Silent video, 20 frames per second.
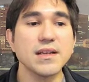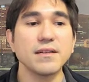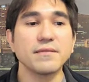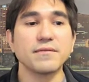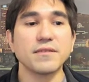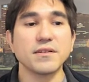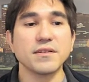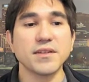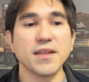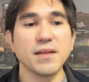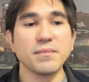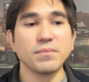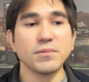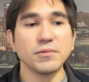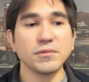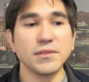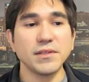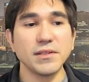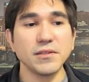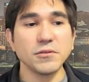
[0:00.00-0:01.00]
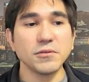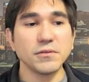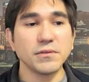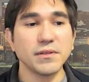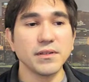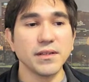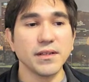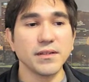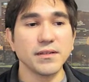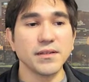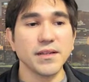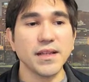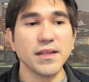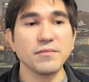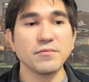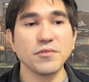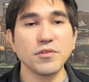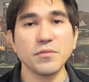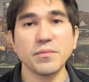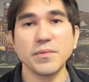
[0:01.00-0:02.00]
For example, Tilt and
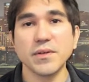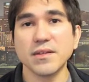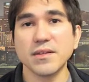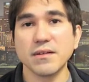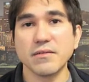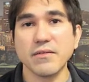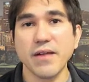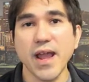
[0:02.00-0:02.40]
eRubis are